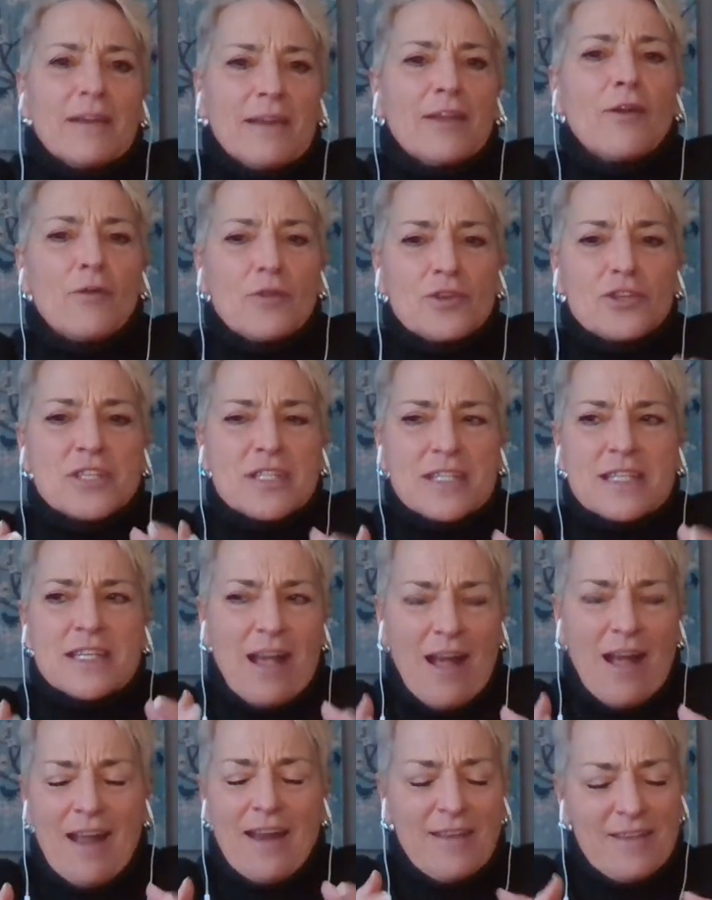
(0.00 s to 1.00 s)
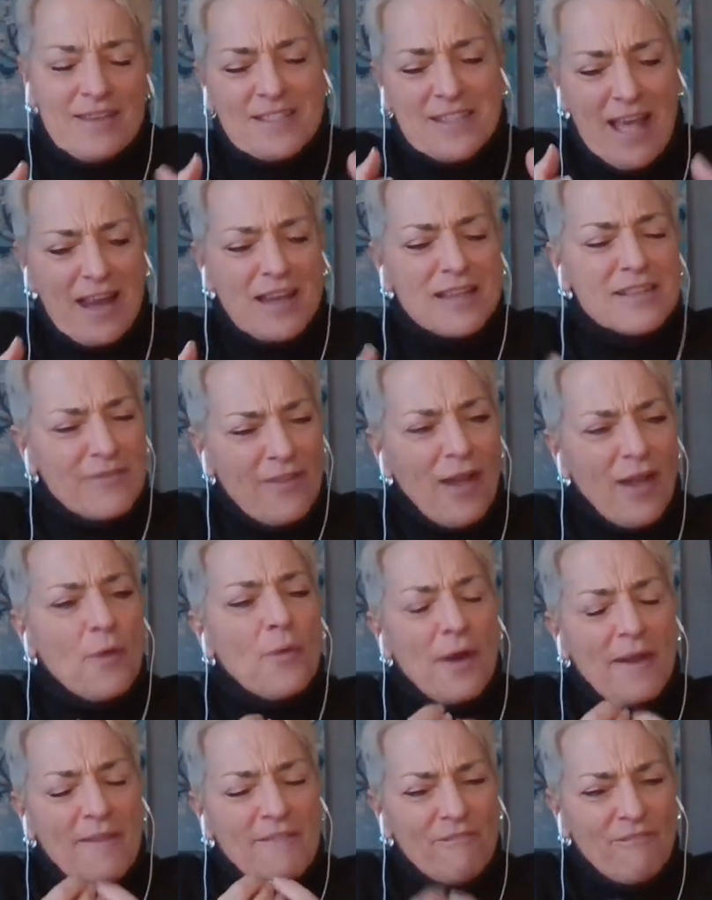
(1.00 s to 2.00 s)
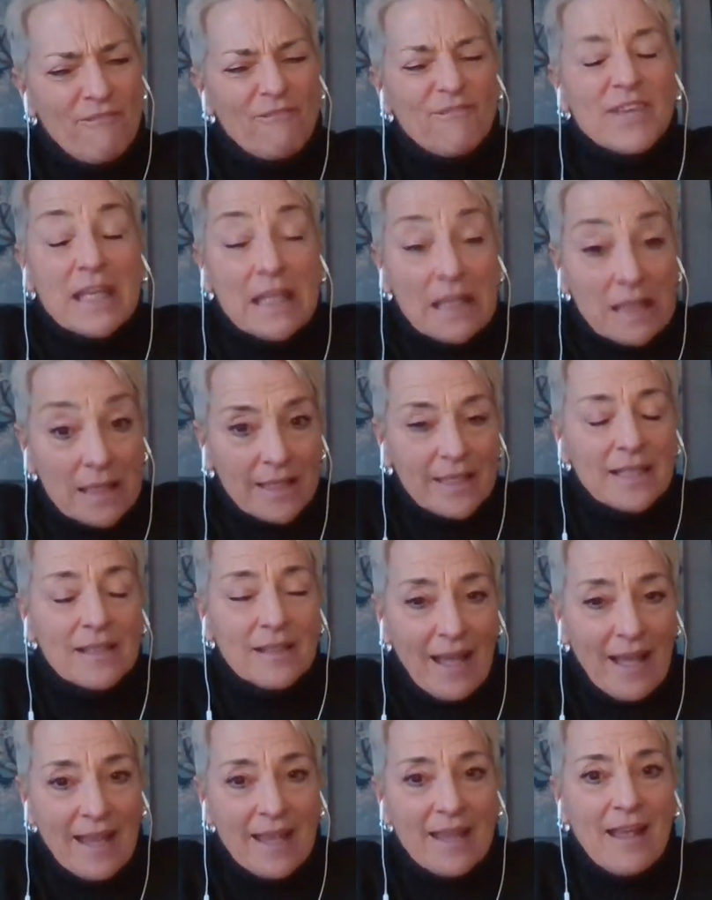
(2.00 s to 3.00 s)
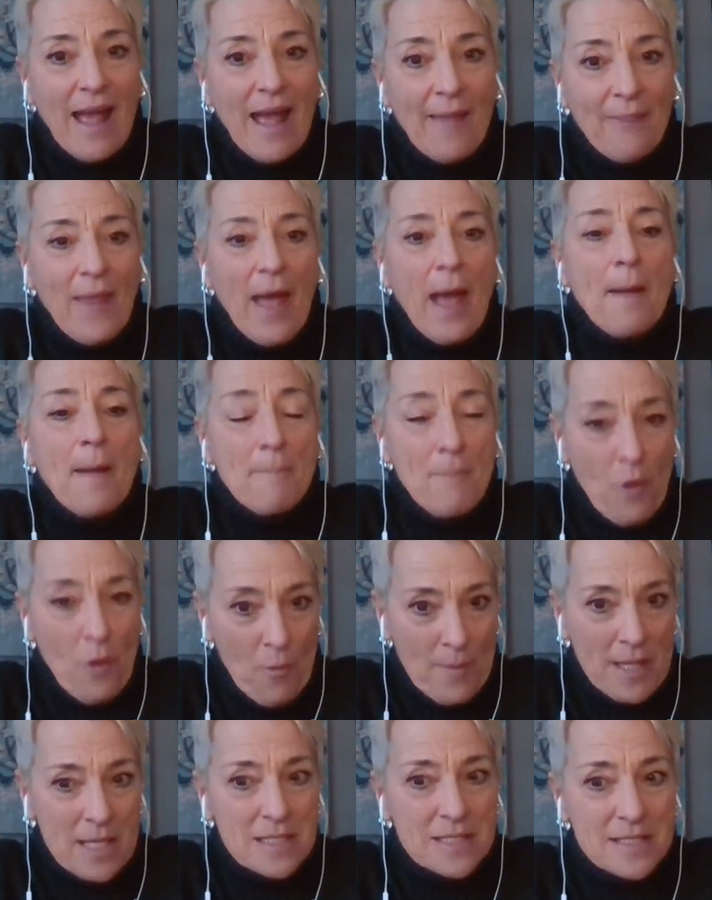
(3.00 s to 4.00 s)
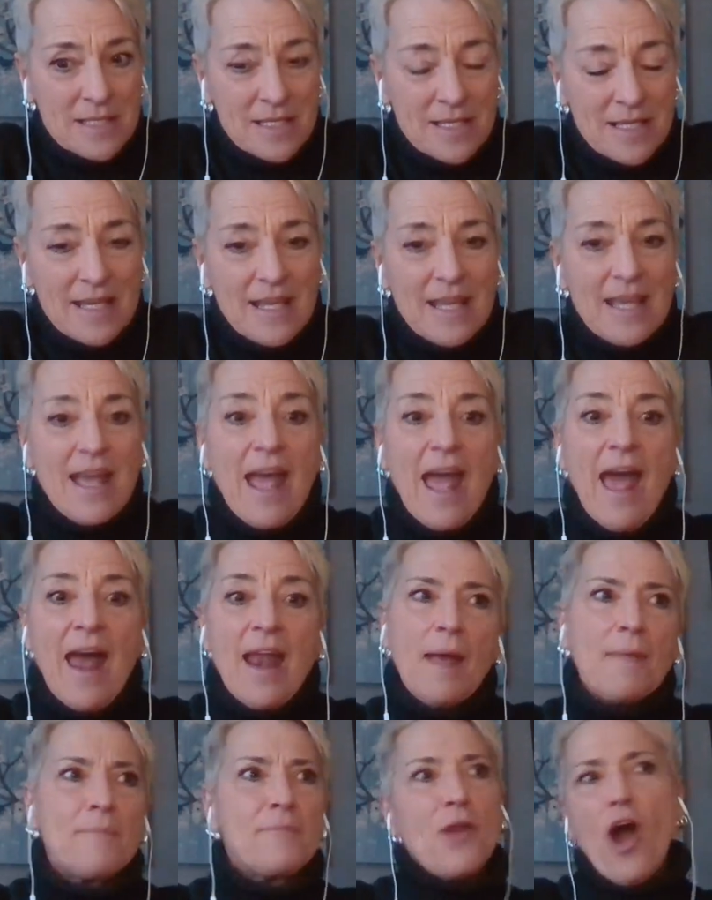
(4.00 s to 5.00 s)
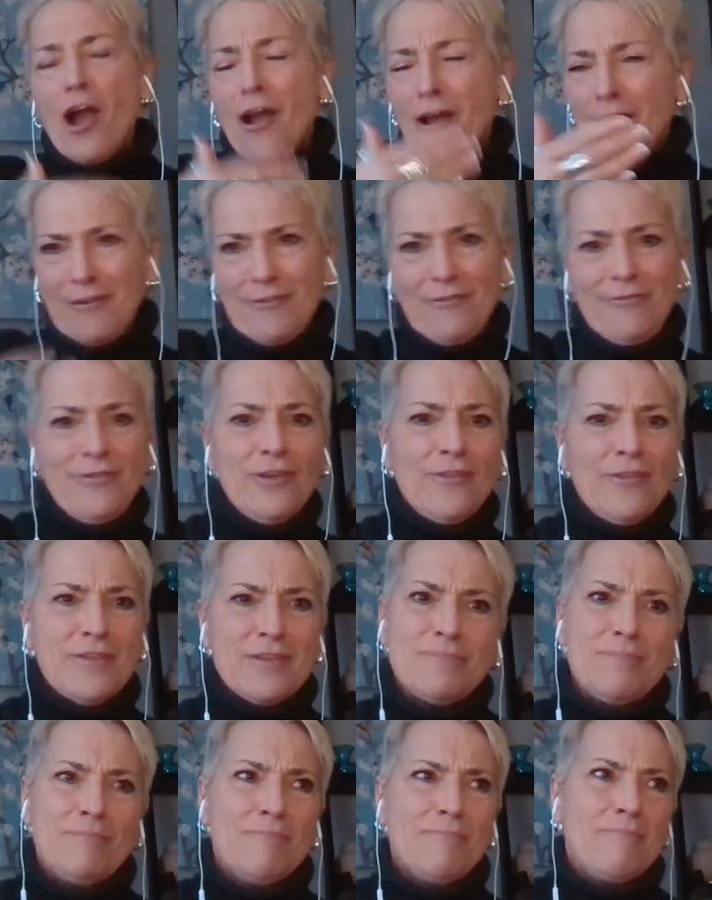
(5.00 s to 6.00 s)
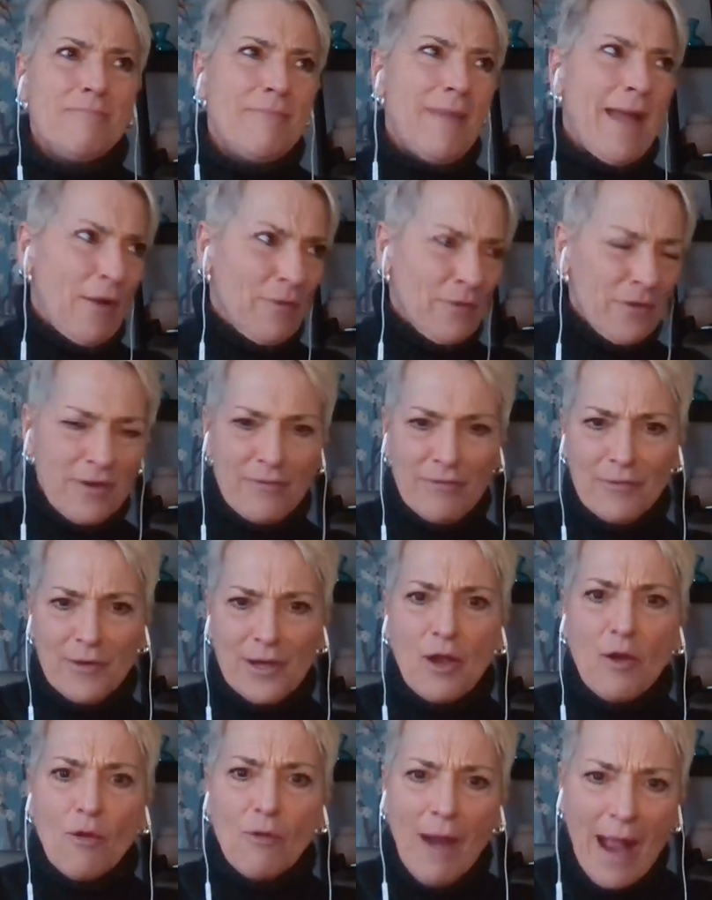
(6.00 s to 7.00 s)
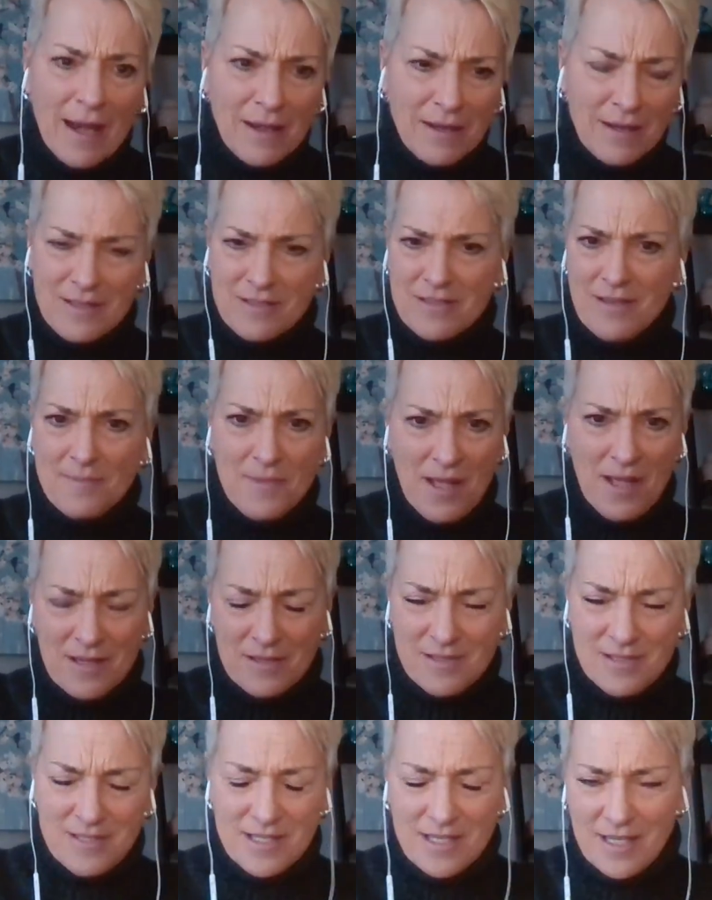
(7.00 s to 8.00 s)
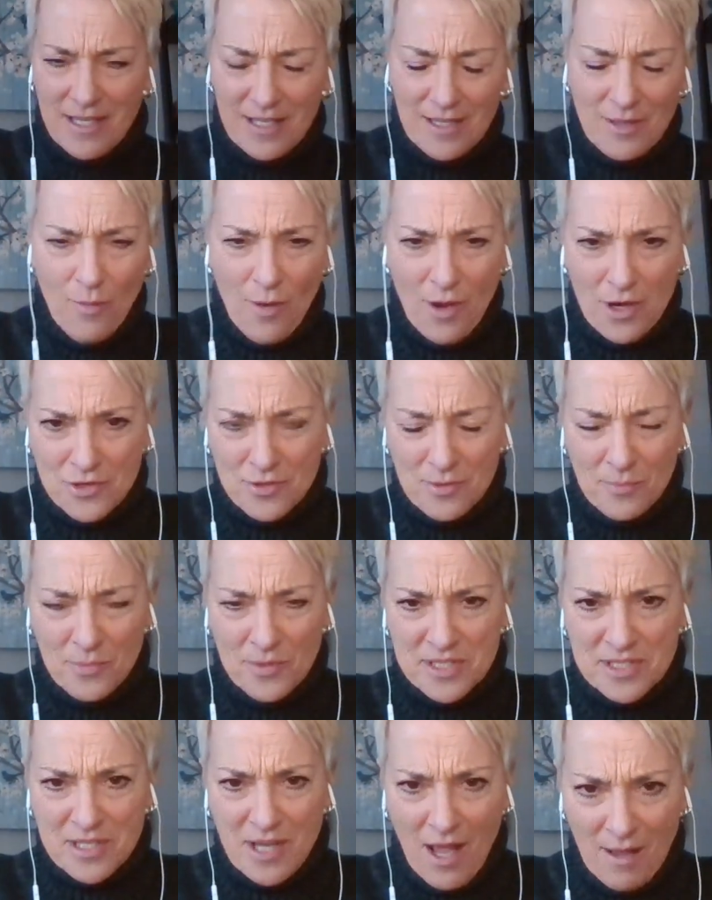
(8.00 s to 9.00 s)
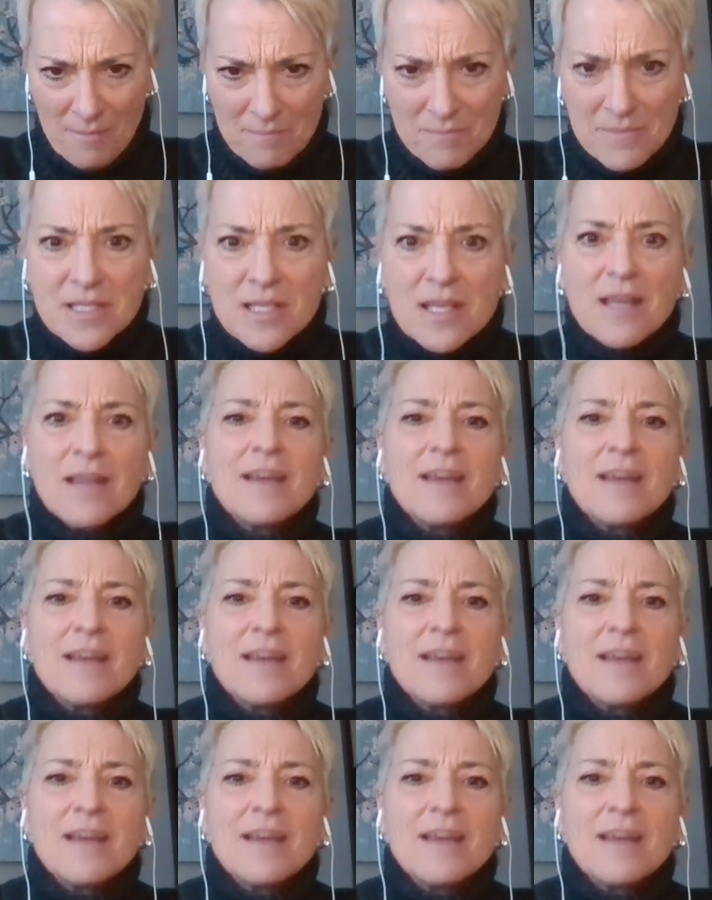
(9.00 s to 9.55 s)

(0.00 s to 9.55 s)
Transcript: you know, just to kind of satisfy what I'm feeling like at that moment? And I'm not going to feel this mound of regret because I'm not sitting in the washroom with Tums.